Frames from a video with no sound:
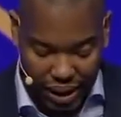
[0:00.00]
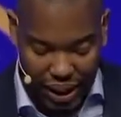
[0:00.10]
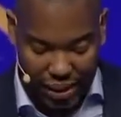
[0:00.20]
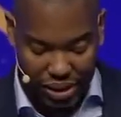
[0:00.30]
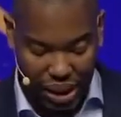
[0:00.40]

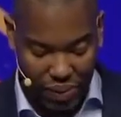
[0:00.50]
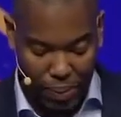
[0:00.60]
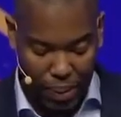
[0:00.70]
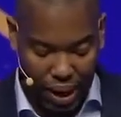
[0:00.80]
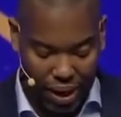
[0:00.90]
himself a
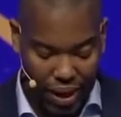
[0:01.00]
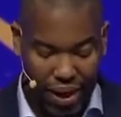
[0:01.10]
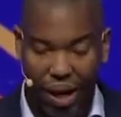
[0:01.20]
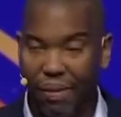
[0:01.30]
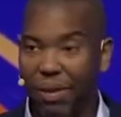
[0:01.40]
part
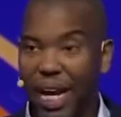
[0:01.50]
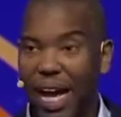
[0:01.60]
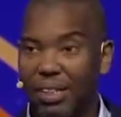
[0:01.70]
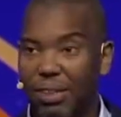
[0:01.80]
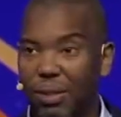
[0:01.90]
of the
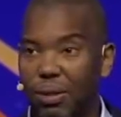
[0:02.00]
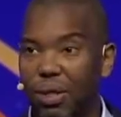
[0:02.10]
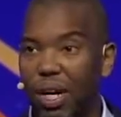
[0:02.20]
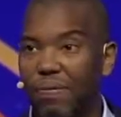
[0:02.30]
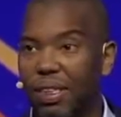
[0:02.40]
national
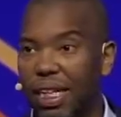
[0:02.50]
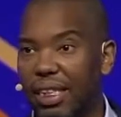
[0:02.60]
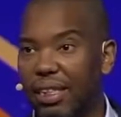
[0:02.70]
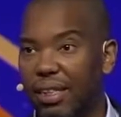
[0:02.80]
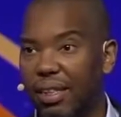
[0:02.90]

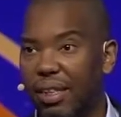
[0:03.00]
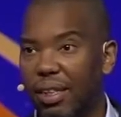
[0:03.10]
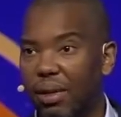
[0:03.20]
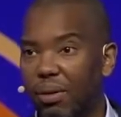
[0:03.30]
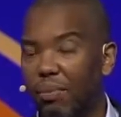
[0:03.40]
conversation.
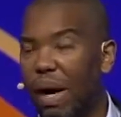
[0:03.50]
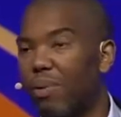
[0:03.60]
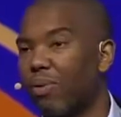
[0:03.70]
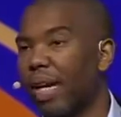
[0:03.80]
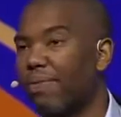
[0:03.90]
When
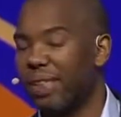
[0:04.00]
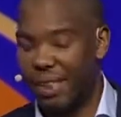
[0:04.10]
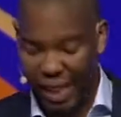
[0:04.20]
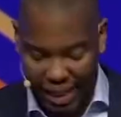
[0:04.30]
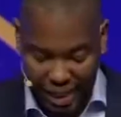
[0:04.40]
Obama ran for
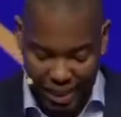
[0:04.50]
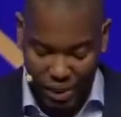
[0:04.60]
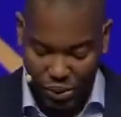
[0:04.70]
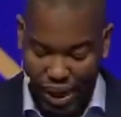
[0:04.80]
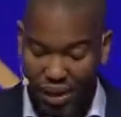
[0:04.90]
Senate in
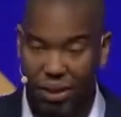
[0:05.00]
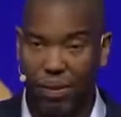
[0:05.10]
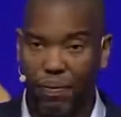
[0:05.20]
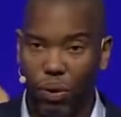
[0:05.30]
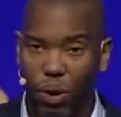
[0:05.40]

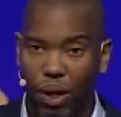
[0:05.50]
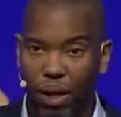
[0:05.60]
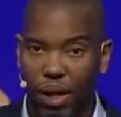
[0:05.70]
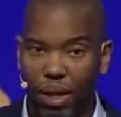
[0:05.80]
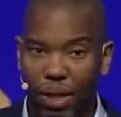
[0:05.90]
2004,
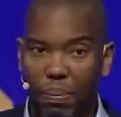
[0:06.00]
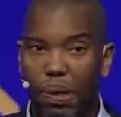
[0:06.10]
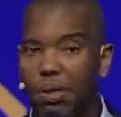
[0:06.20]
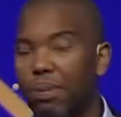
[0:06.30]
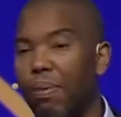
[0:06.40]
the
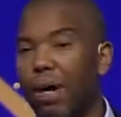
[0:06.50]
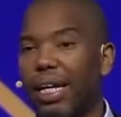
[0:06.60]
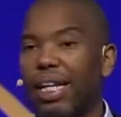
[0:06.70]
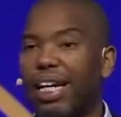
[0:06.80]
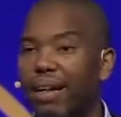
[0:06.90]
opposing
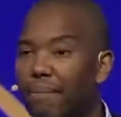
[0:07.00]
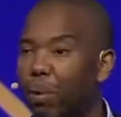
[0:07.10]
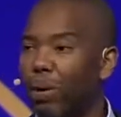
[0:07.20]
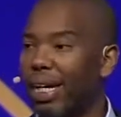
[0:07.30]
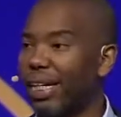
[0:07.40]
party
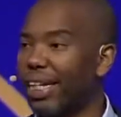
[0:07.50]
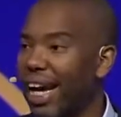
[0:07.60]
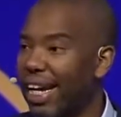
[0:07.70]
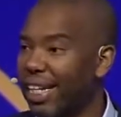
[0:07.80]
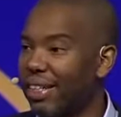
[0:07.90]
imported a
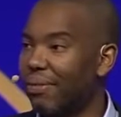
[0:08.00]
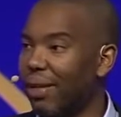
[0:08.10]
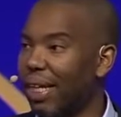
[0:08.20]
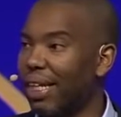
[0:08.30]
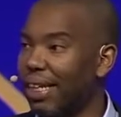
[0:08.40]
candidate to
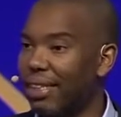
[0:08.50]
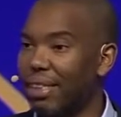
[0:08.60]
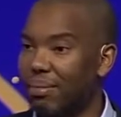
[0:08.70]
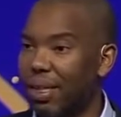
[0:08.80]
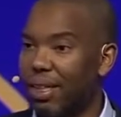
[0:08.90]
run against him,